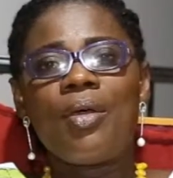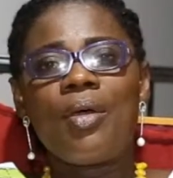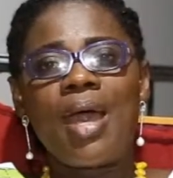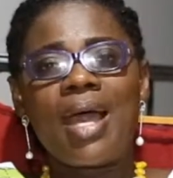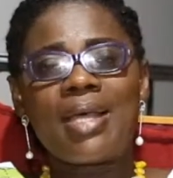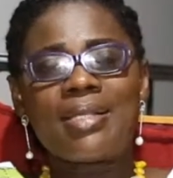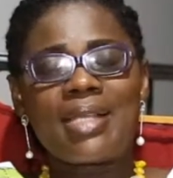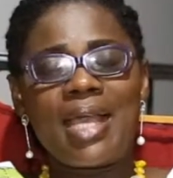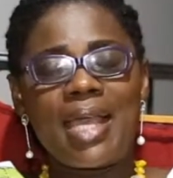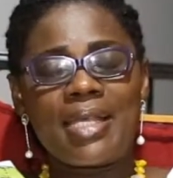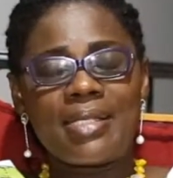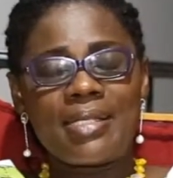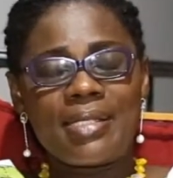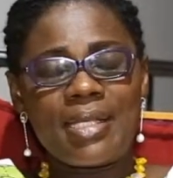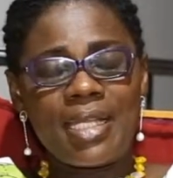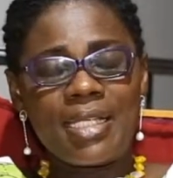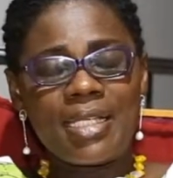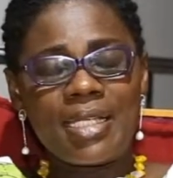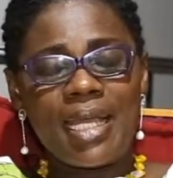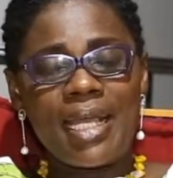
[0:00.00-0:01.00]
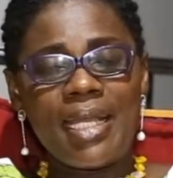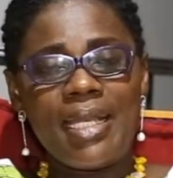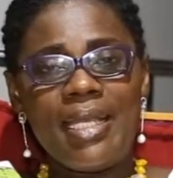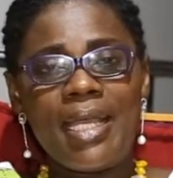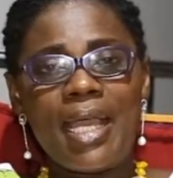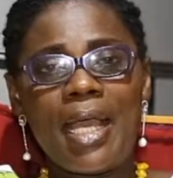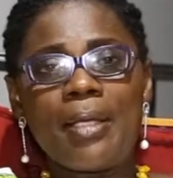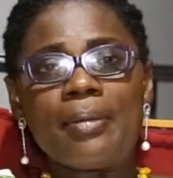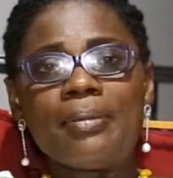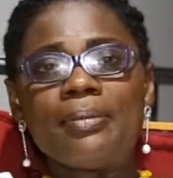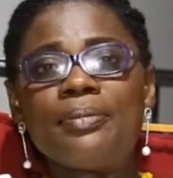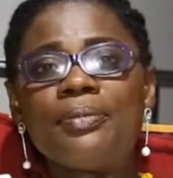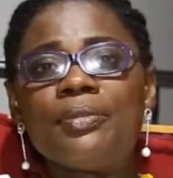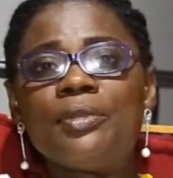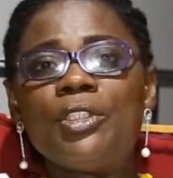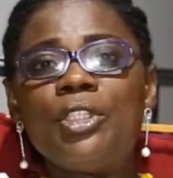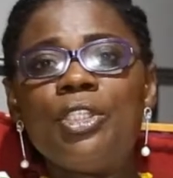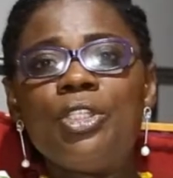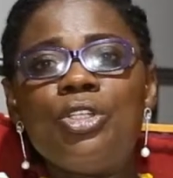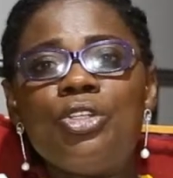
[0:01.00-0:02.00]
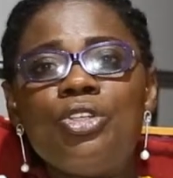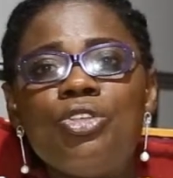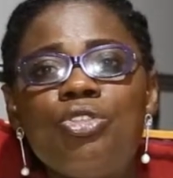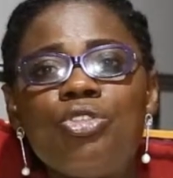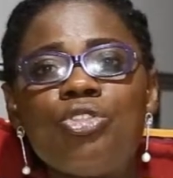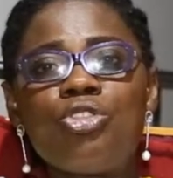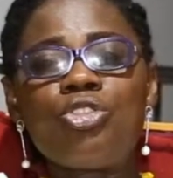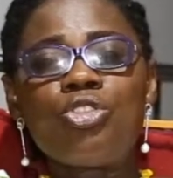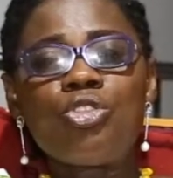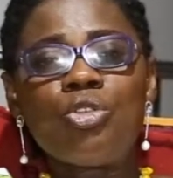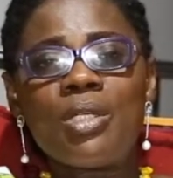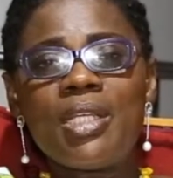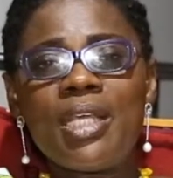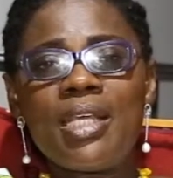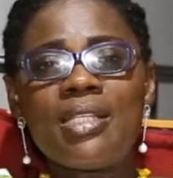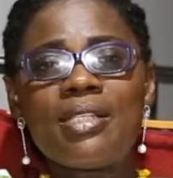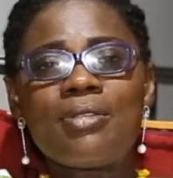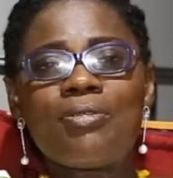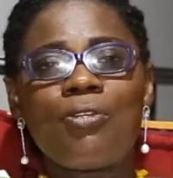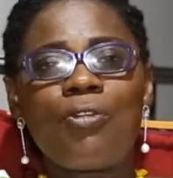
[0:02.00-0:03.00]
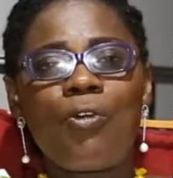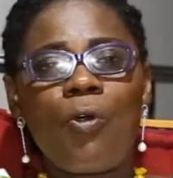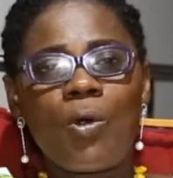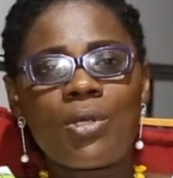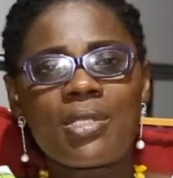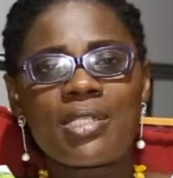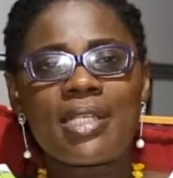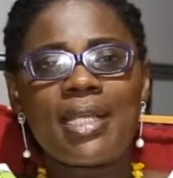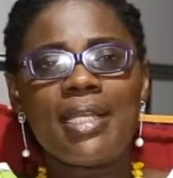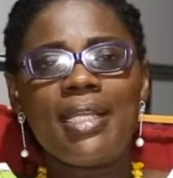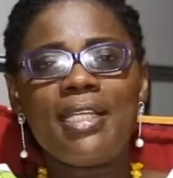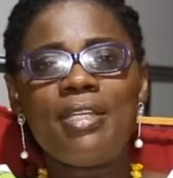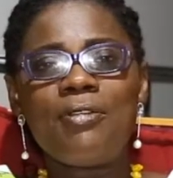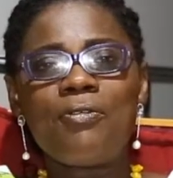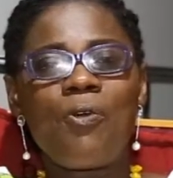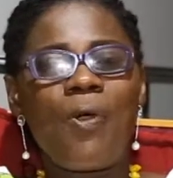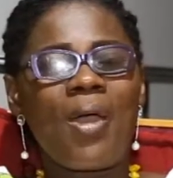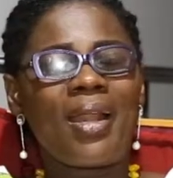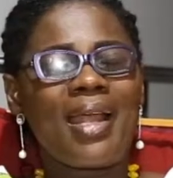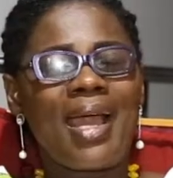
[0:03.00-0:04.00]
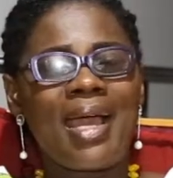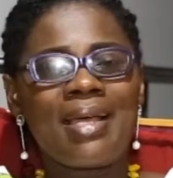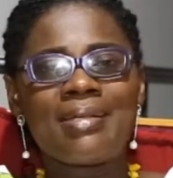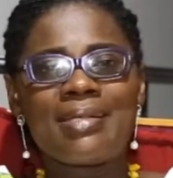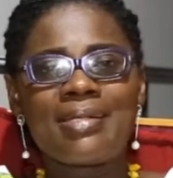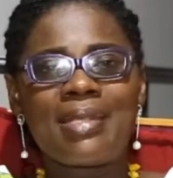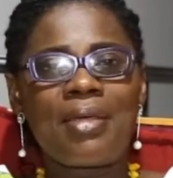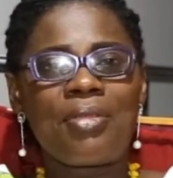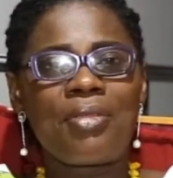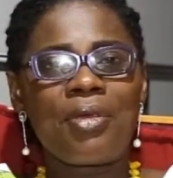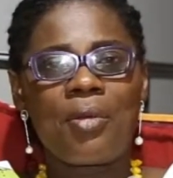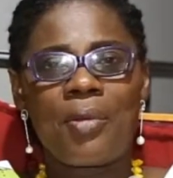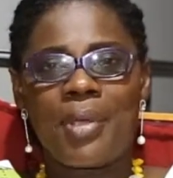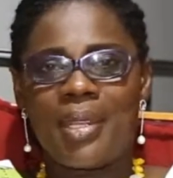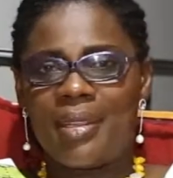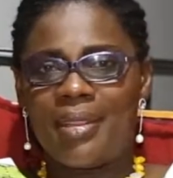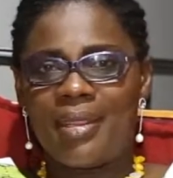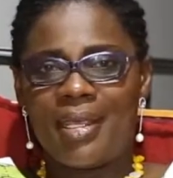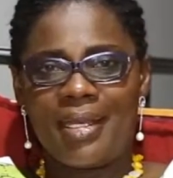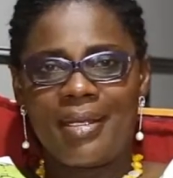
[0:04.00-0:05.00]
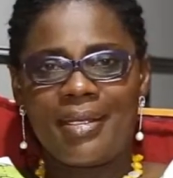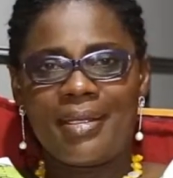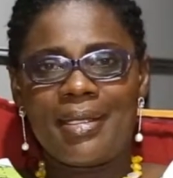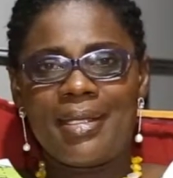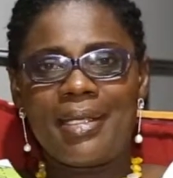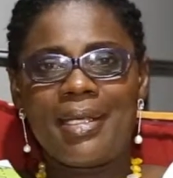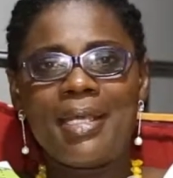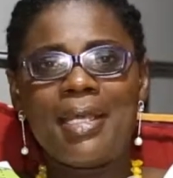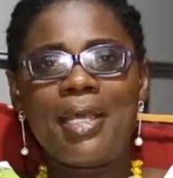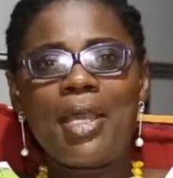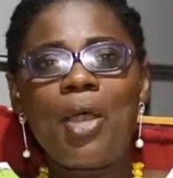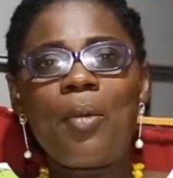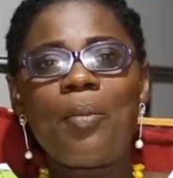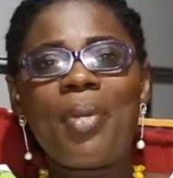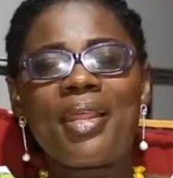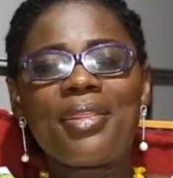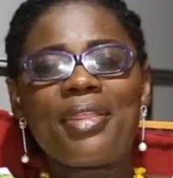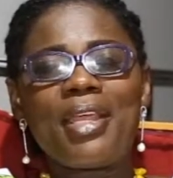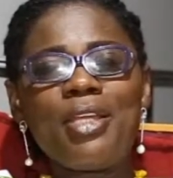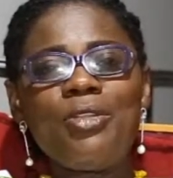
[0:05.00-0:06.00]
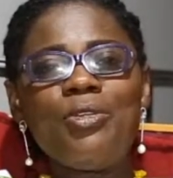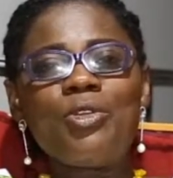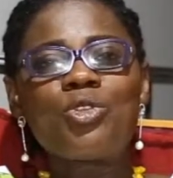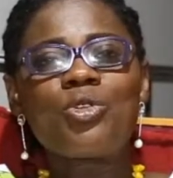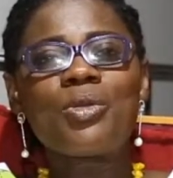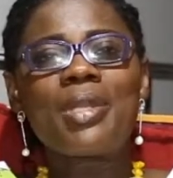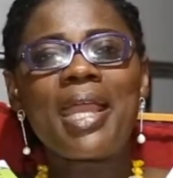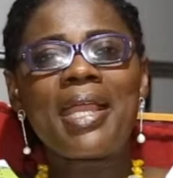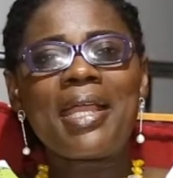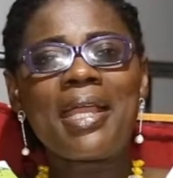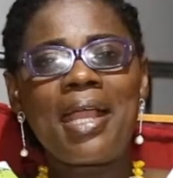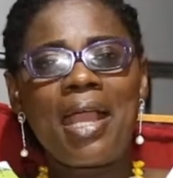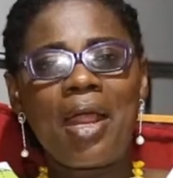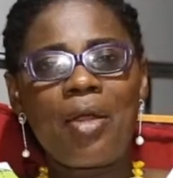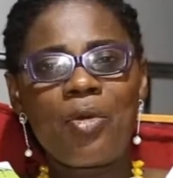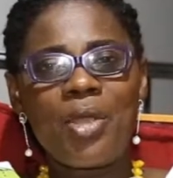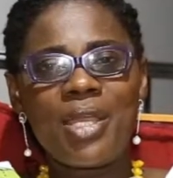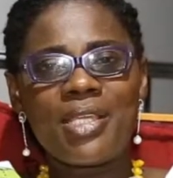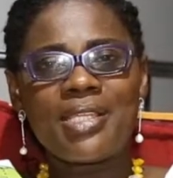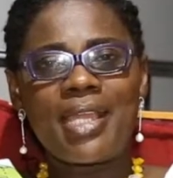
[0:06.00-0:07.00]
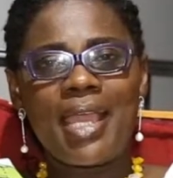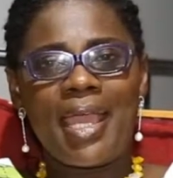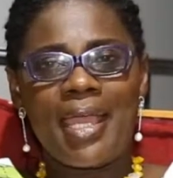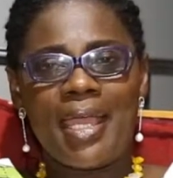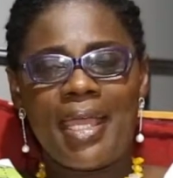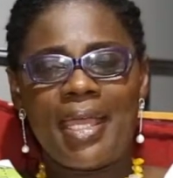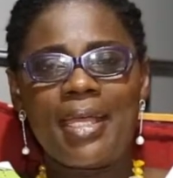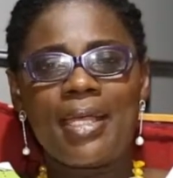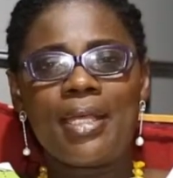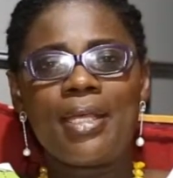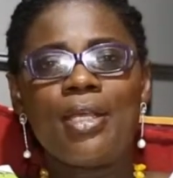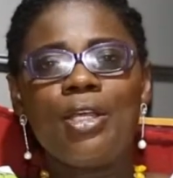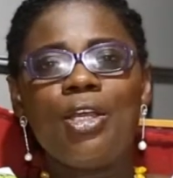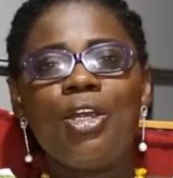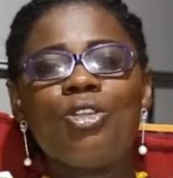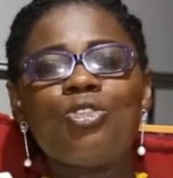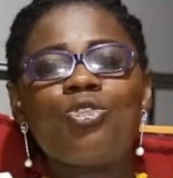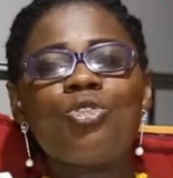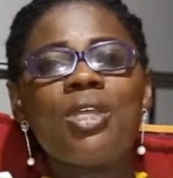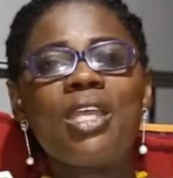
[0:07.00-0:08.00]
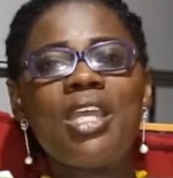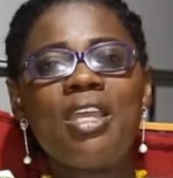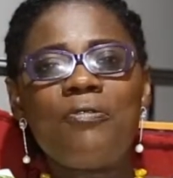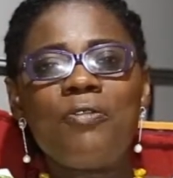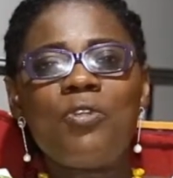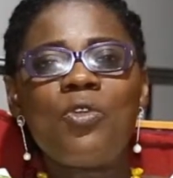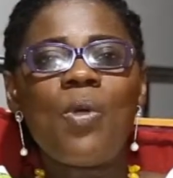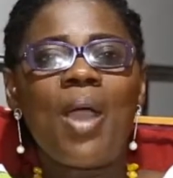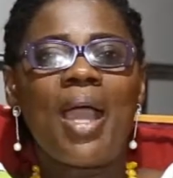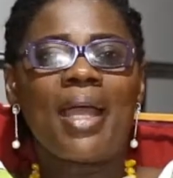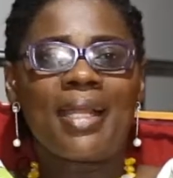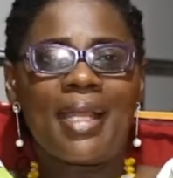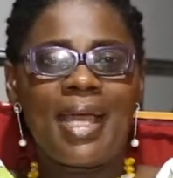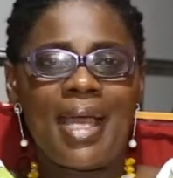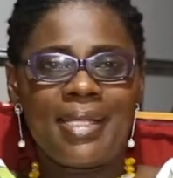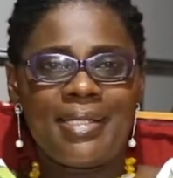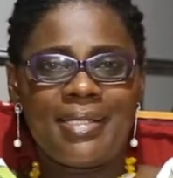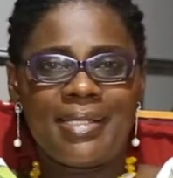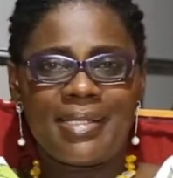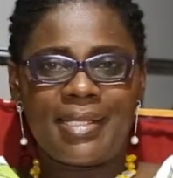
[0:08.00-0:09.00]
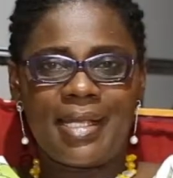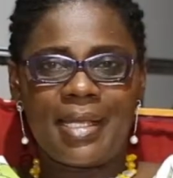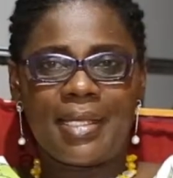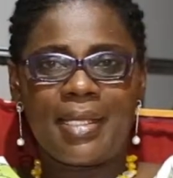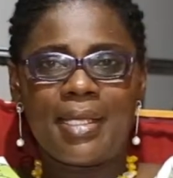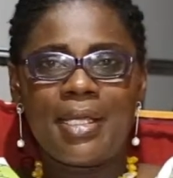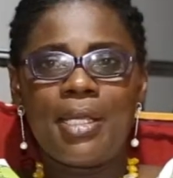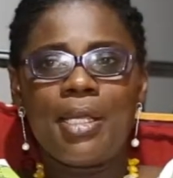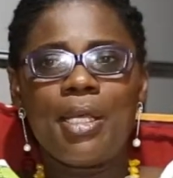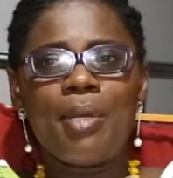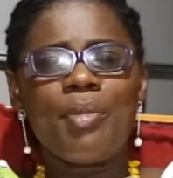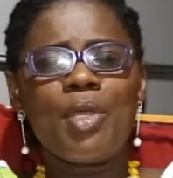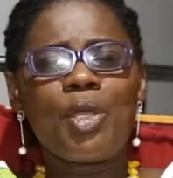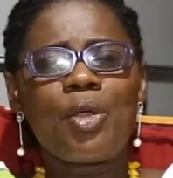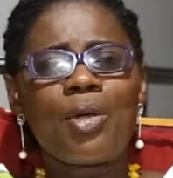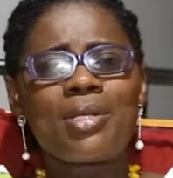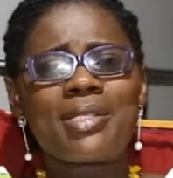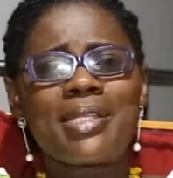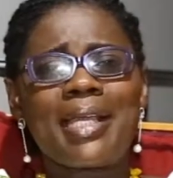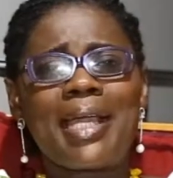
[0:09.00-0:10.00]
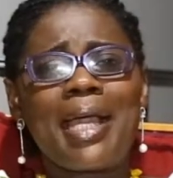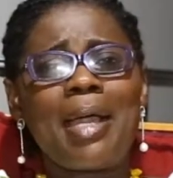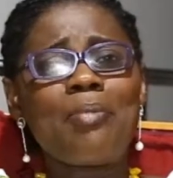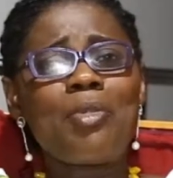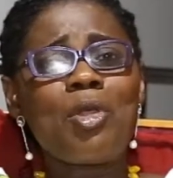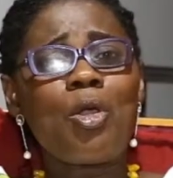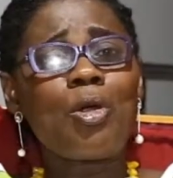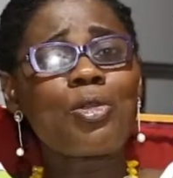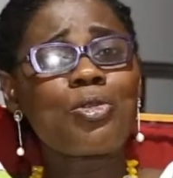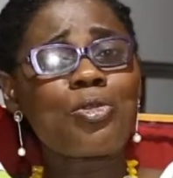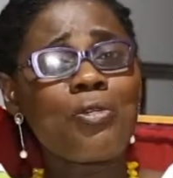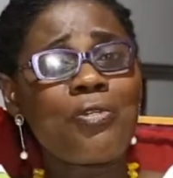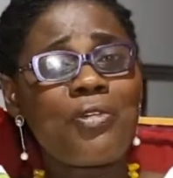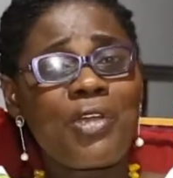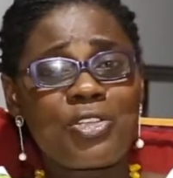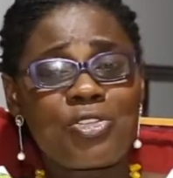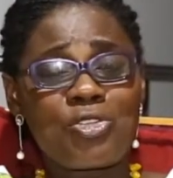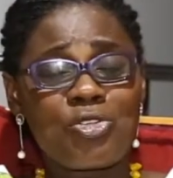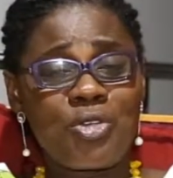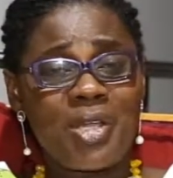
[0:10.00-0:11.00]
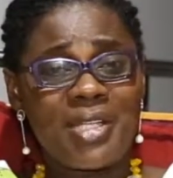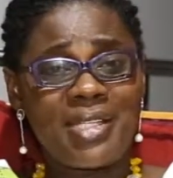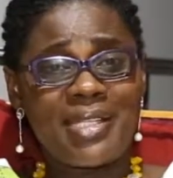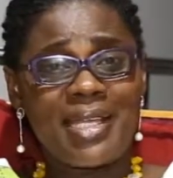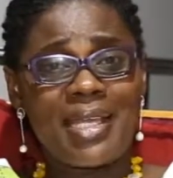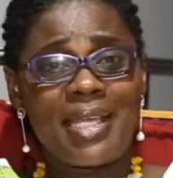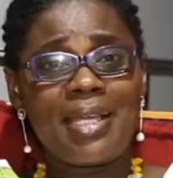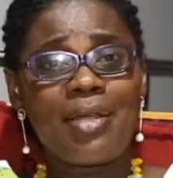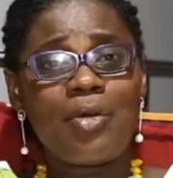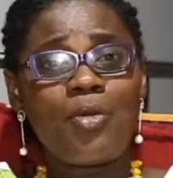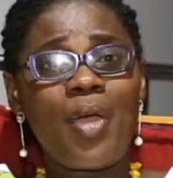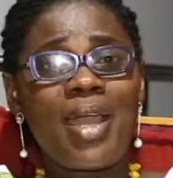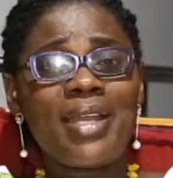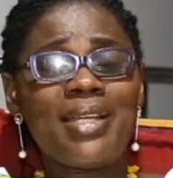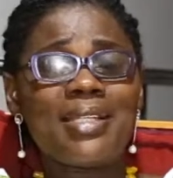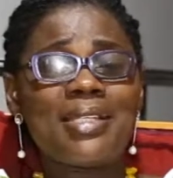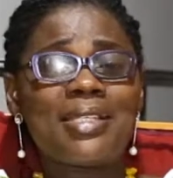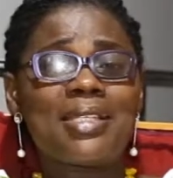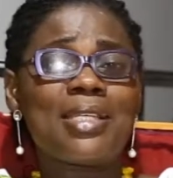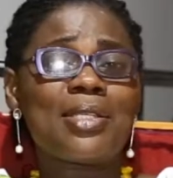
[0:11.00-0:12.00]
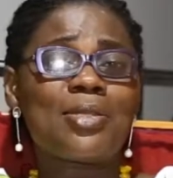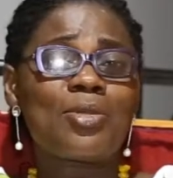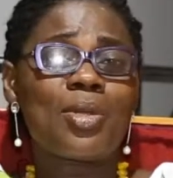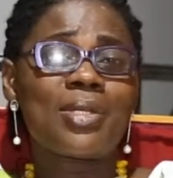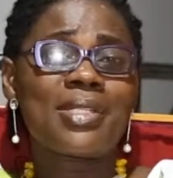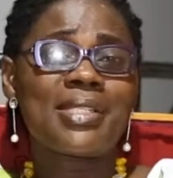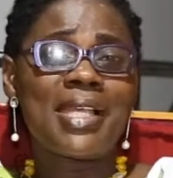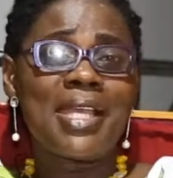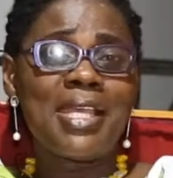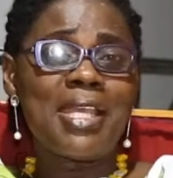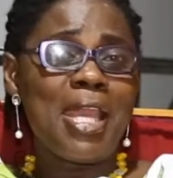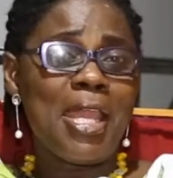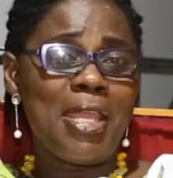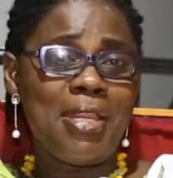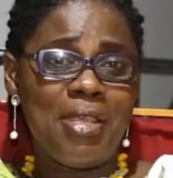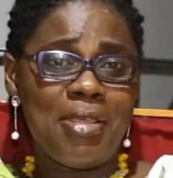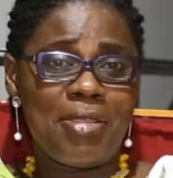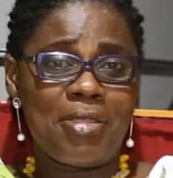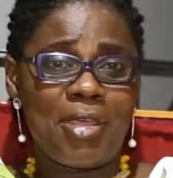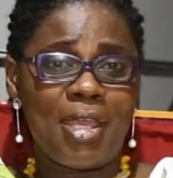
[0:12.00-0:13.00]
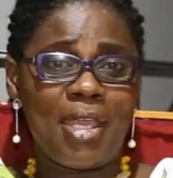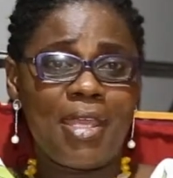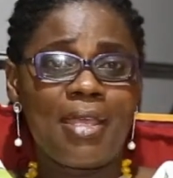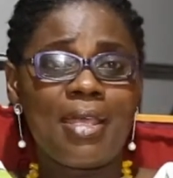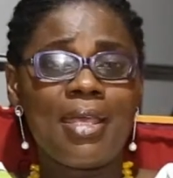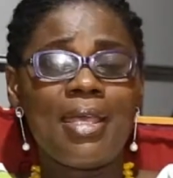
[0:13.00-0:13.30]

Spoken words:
as I said earlier, you shouldn't force the lady for an answer there and then. But then you should encourage her to give you an answer. Because it can be also frustrating when she's not saying anything